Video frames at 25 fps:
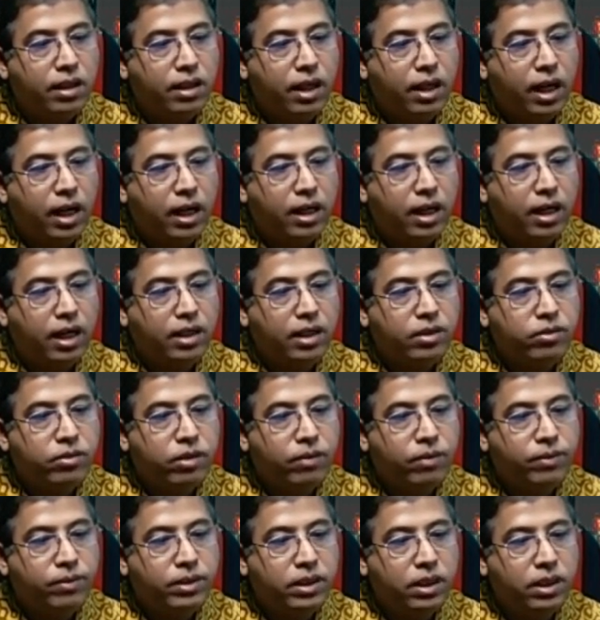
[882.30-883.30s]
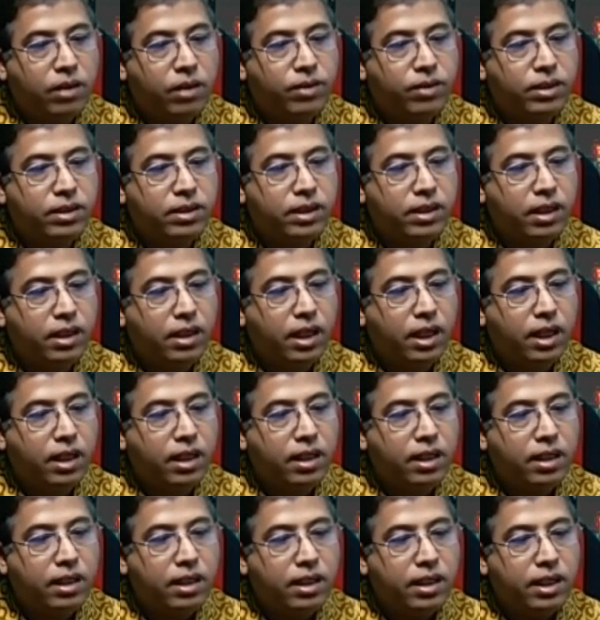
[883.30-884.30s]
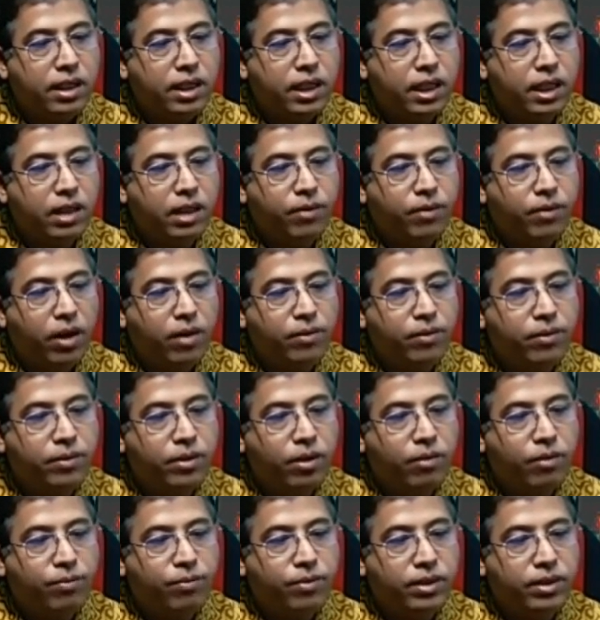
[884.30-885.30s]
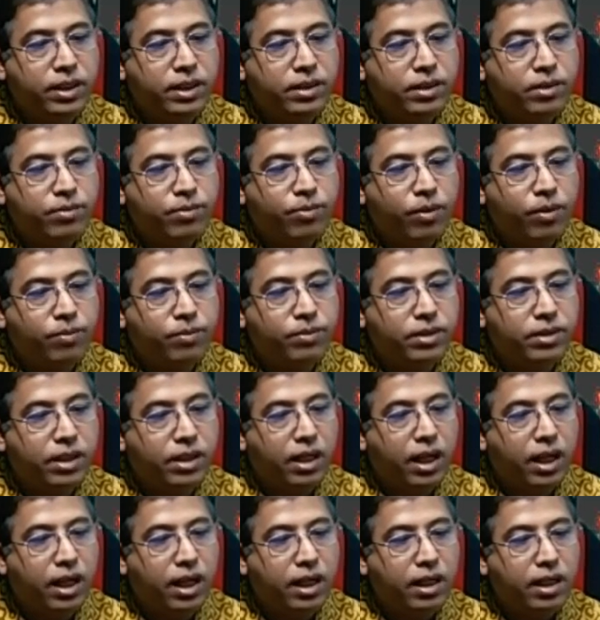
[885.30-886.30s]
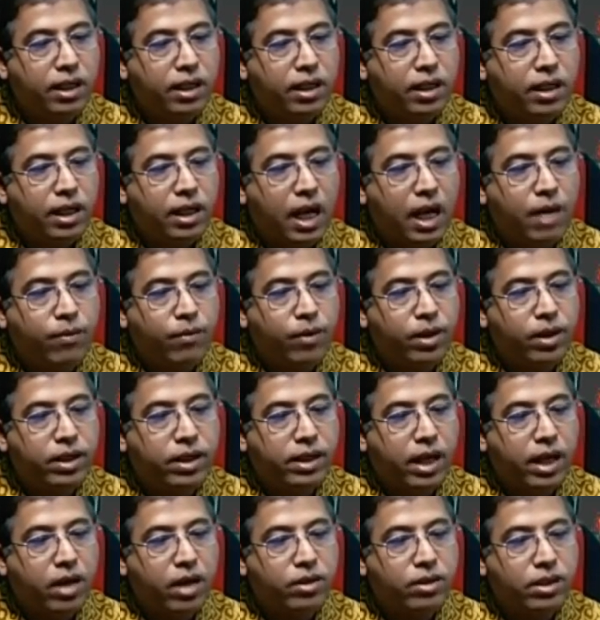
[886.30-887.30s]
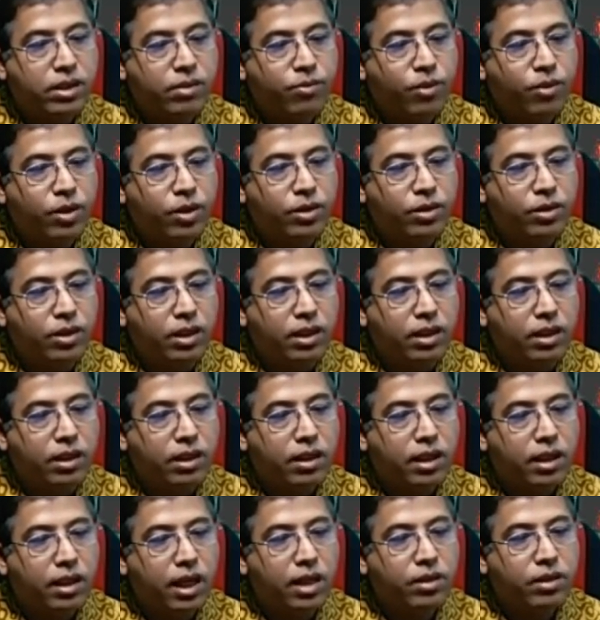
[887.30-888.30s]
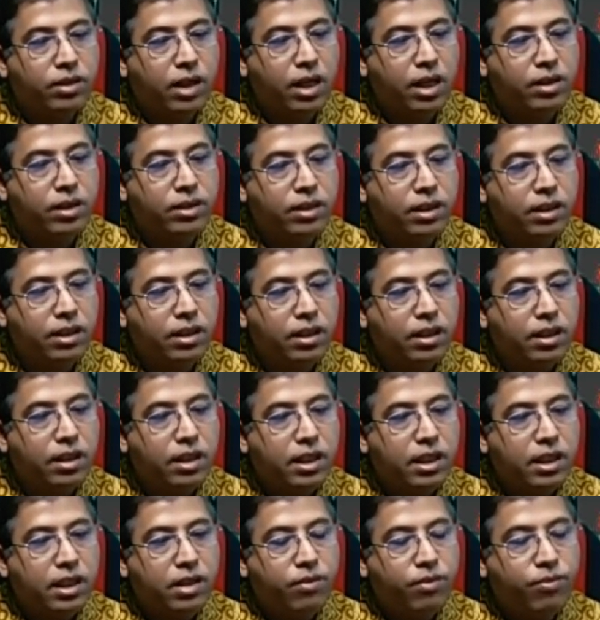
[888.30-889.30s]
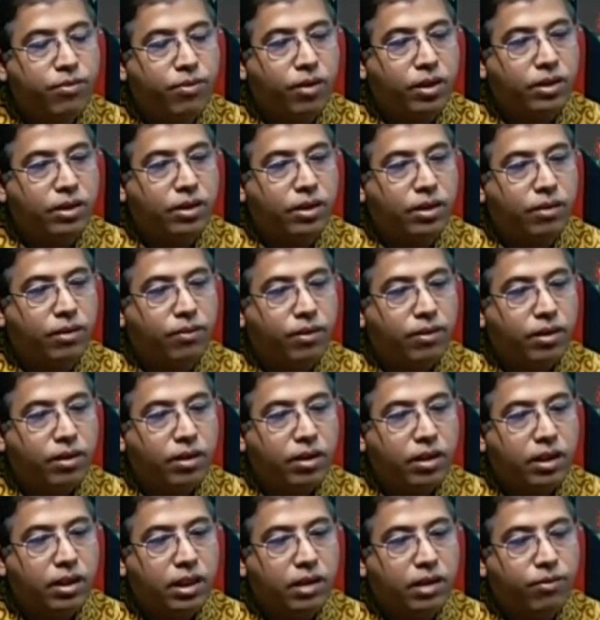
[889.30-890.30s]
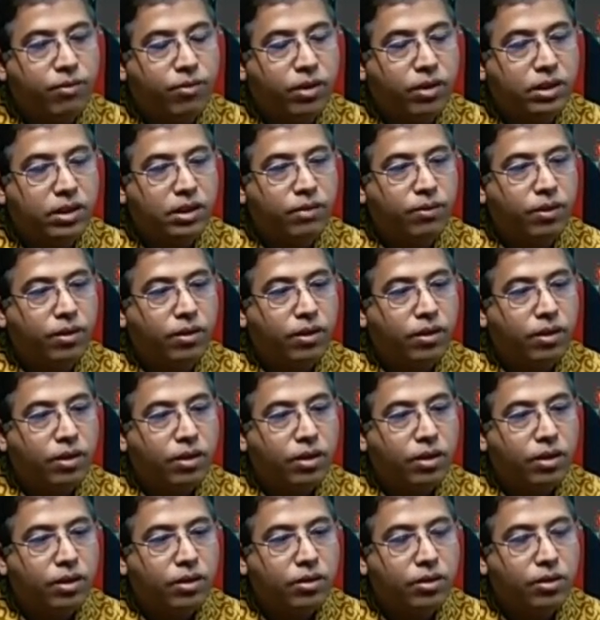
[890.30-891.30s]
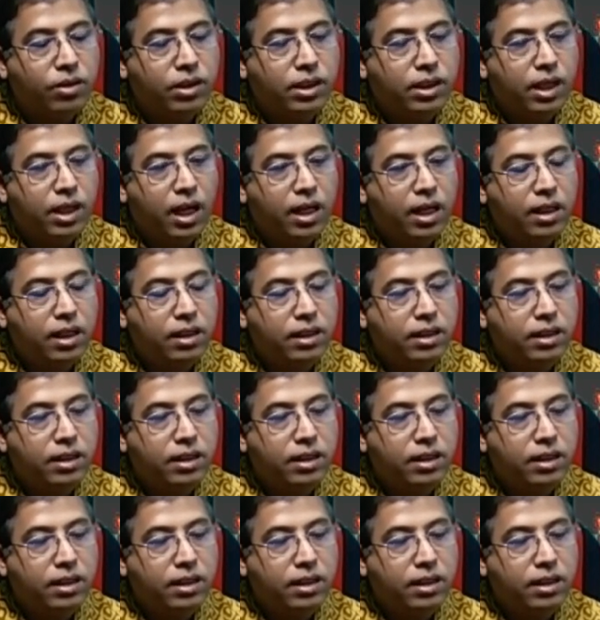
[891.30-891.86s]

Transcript: adult supervision of the children, keep out of reach from children, avoid kerosene poisoning, avoid kerosene if poisoning, if possible. So these are